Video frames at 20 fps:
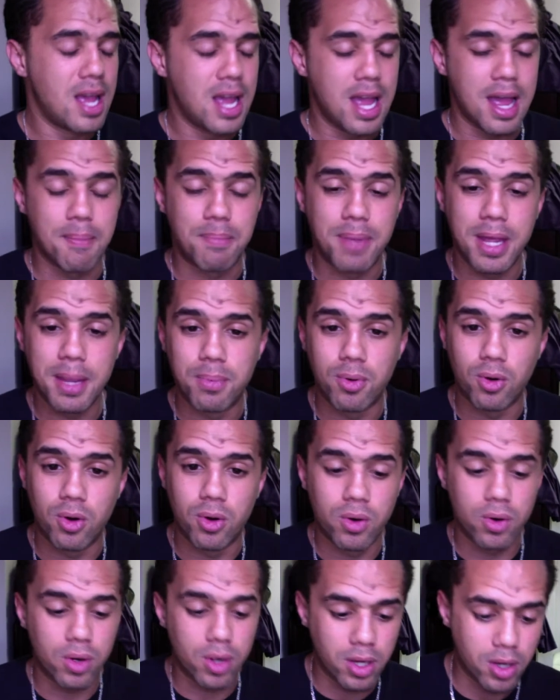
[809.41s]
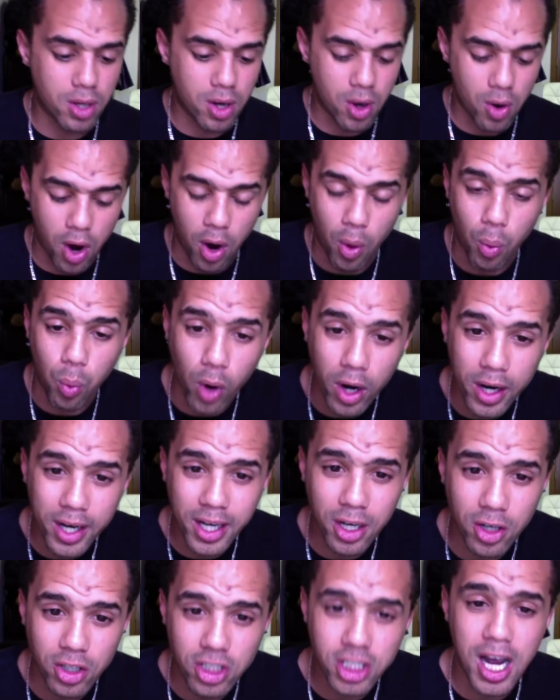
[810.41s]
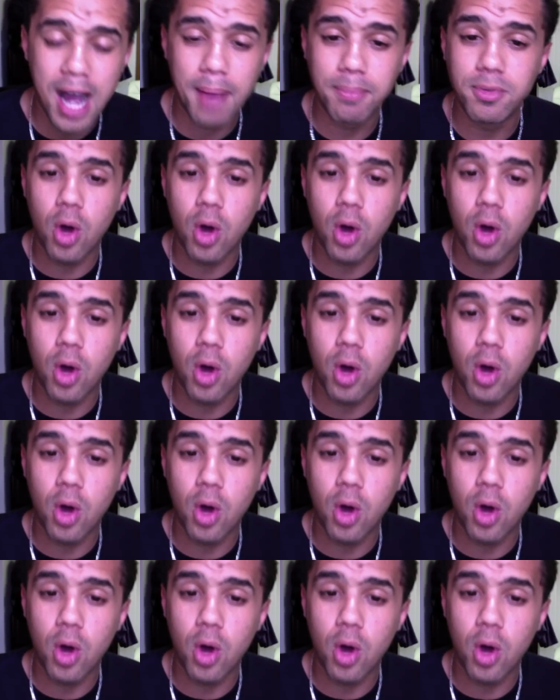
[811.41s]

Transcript: and people, are working a job.